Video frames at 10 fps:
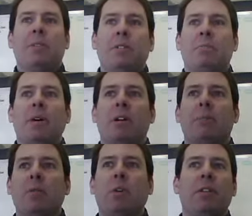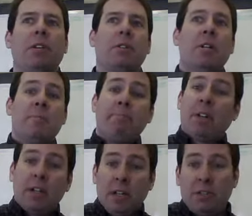I mean, it doesn't matter to me whether you're
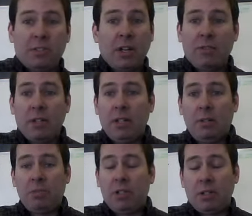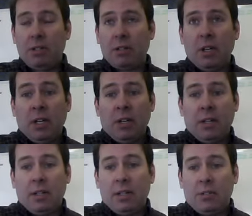on his side of any particular
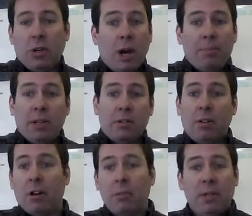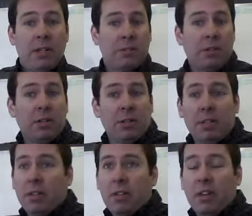uh, topic or argument or on the,
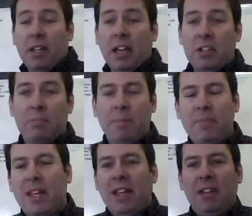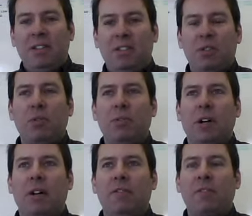the, the guest, but it's so
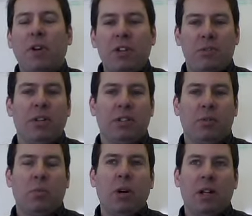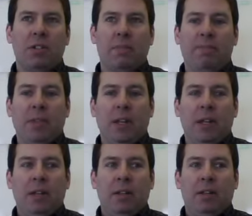frustrating to watch
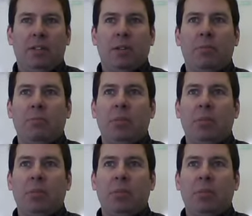someone